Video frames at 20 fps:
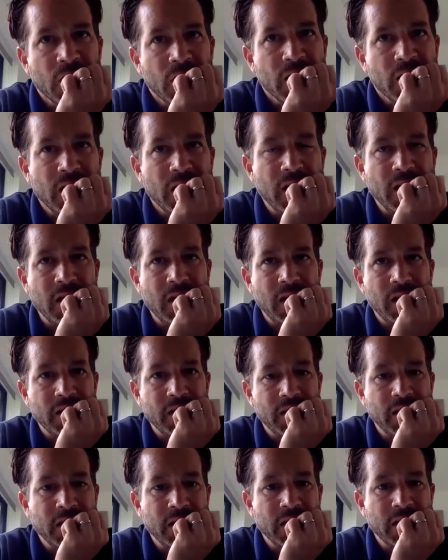
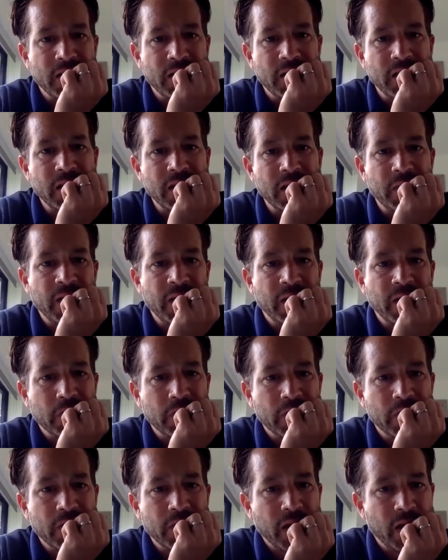I think about
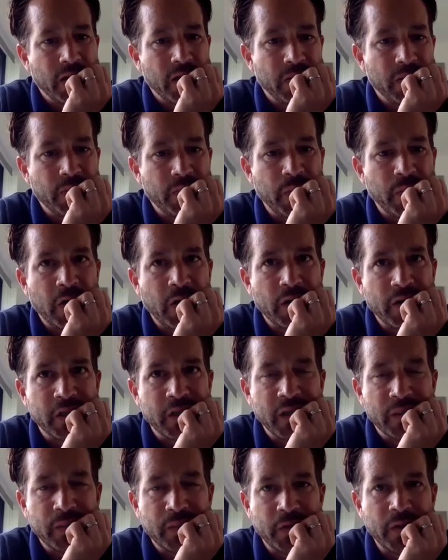
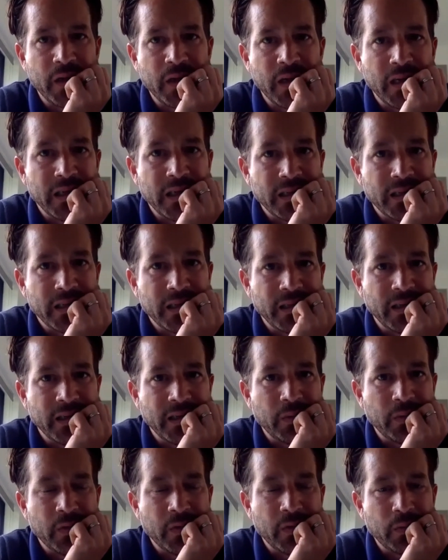partnerships really.
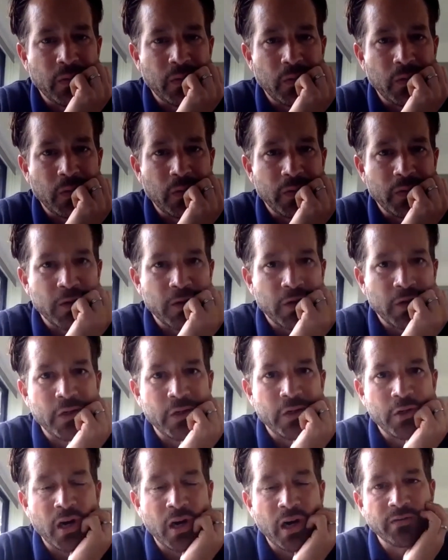What we're trying to
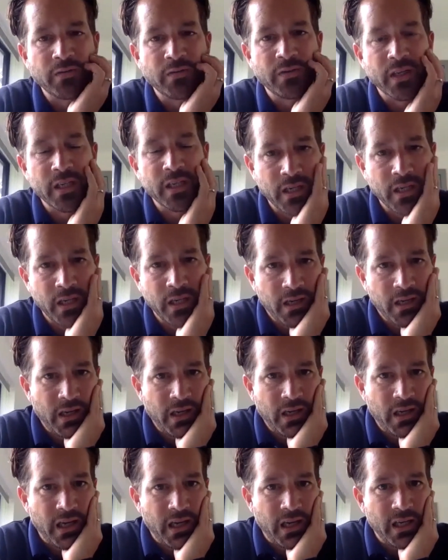drive is
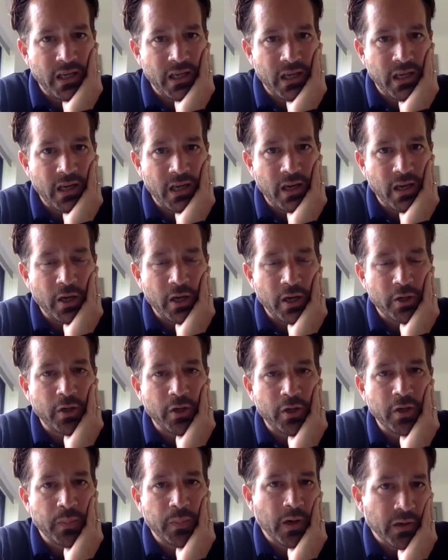a
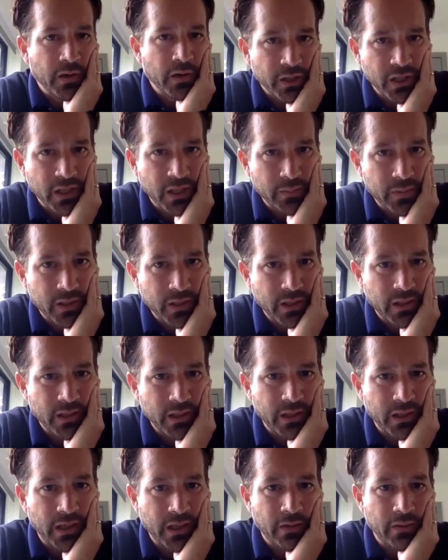true partnerships, and
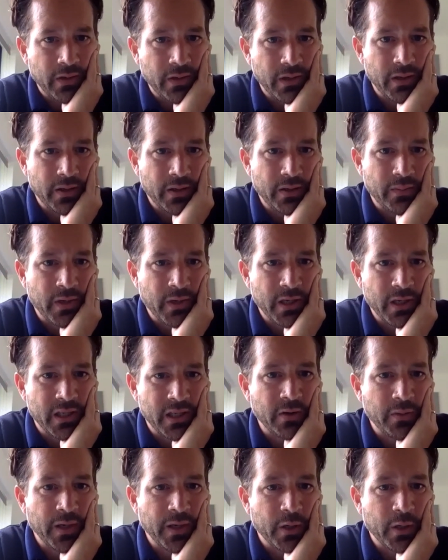it might
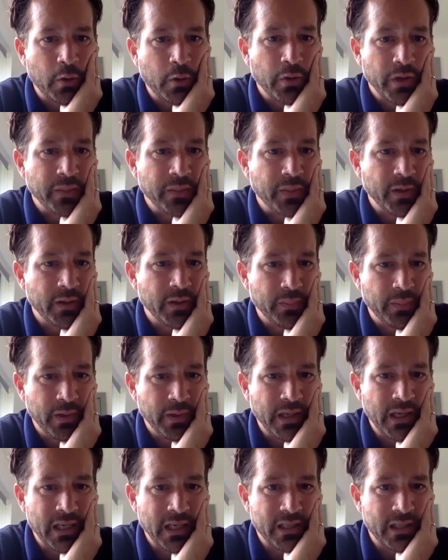sound a bit corny, but
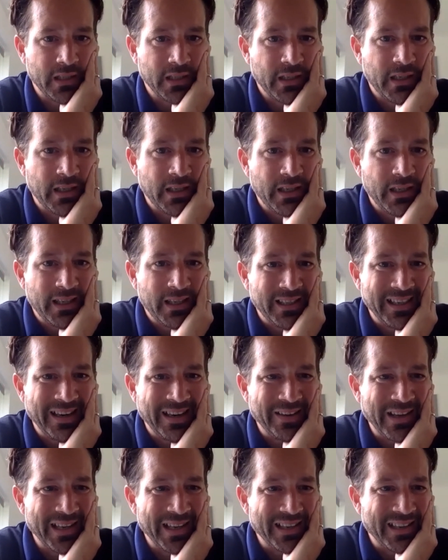that's
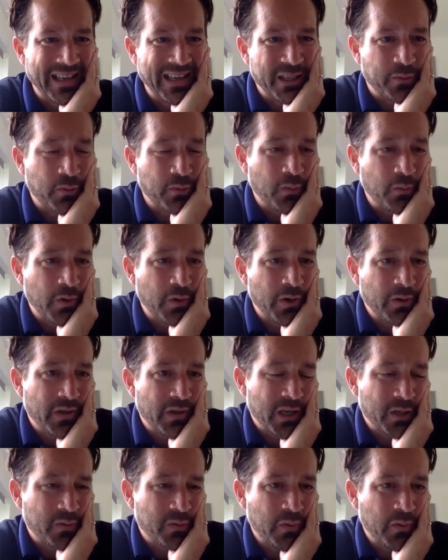that's what we're
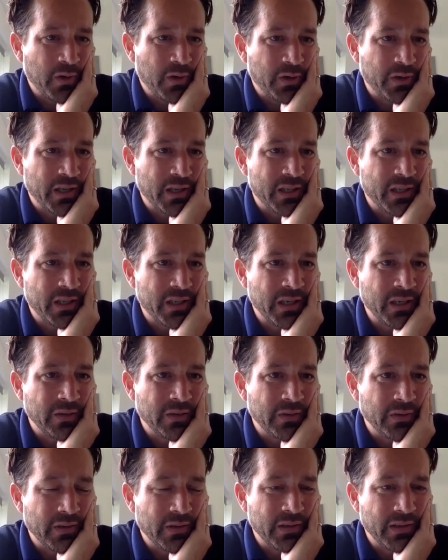looking to
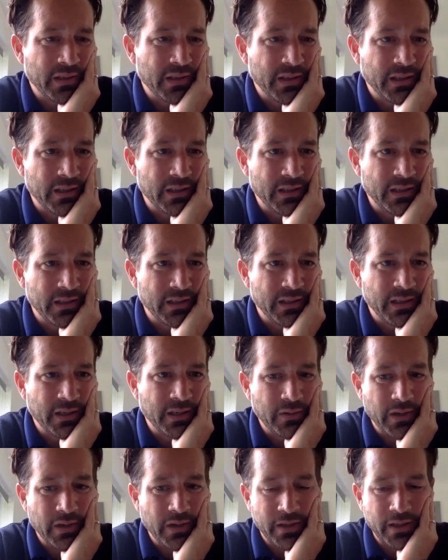do, and
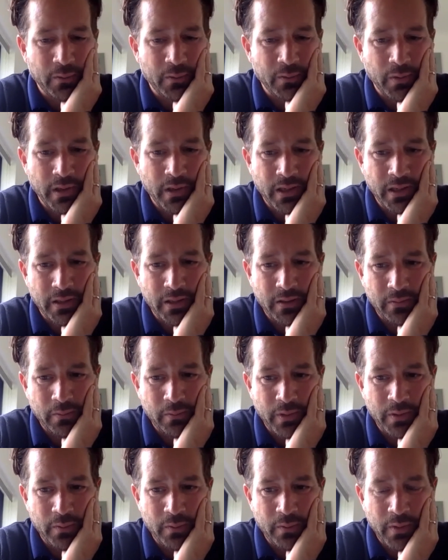I think
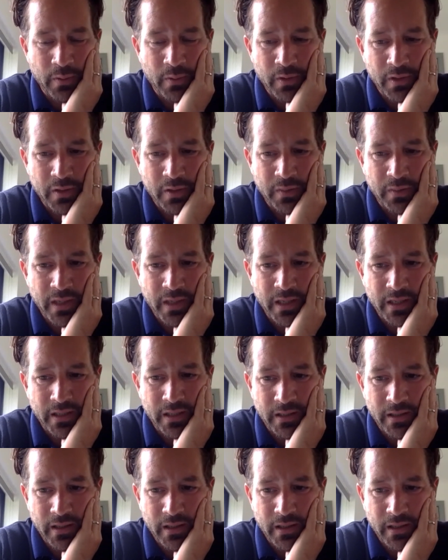we want to be